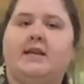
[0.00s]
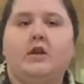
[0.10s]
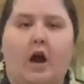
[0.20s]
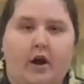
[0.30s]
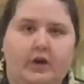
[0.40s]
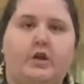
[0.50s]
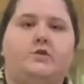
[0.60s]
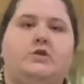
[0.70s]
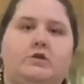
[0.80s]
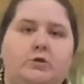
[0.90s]
are
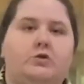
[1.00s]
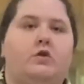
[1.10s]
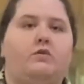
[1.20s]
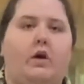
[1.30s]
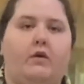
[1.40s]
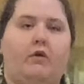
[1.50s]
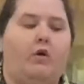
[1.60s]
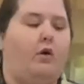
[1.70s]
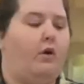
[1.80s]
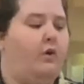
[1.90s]
used to the
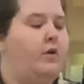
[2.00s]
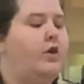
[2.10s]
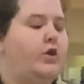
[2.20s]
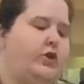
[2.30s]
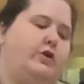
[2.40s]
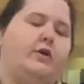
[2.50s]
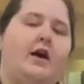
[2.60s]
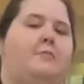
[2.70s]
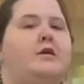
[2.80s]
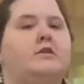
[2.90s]
local
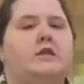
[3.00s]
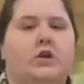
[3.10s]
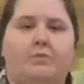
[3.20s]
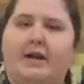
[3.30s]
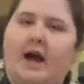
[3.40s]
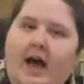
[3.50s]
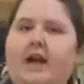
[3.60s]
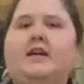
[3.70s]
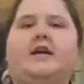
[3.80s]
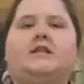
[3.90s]
cucumbers, a little bit of
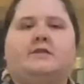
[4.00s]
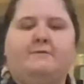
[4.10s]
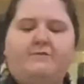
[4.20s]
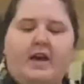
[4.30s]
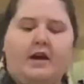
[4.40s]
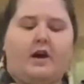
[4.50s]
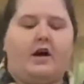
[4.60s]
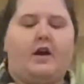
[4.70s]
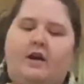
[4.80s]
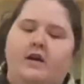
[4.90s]
onion and some
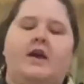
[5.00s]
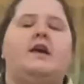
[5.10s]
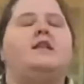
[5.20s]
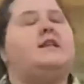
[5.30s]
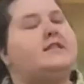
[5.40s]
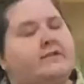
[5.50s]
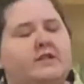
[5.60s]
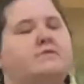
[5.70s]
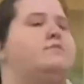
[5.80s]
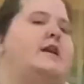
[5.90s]
vinegar. This
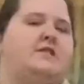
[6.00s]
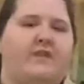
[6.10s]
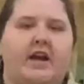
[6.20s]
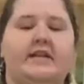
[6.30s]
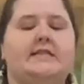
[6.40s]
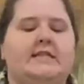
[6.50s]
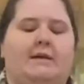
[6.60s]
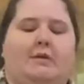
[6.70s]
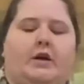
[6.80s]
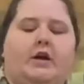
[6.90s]
is very
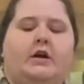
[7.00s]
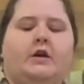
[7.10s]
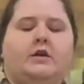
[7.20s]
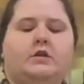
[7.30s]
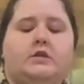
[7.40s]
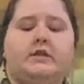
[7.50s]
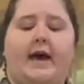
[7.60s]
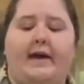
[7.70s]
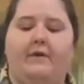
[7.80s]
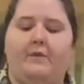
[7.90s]
similar. So,
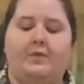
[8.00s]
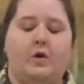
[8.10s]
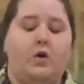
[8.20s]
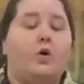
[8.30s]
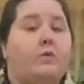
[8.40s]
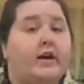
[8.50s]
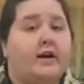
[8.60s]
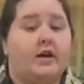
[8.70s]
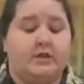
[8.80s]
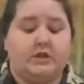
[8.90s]
we are
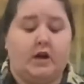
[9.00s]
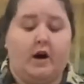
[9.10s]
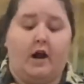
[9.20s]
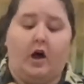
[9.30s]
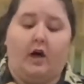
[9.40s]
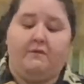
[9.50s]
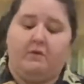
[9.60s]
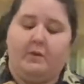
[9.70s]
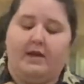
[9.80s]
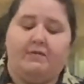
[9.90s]
gonna start off
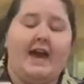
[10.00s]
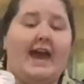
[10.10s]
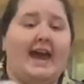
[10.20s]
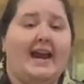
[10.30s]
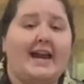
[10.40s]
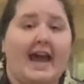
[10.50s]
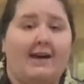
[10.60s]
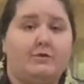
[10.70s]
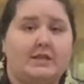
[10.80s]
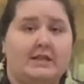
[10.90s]
with 8
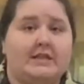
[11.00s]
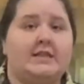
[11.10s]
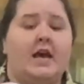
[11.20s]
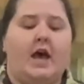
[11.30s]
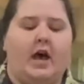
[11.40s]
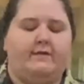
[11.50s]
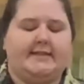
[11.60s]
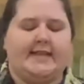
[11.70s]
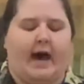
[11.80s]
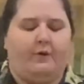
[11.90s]
ounces of
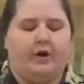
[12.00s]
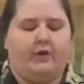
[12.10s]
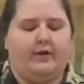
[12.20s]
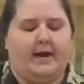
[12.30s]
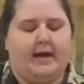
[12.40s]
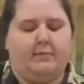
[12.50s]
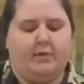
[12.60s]
sour cream.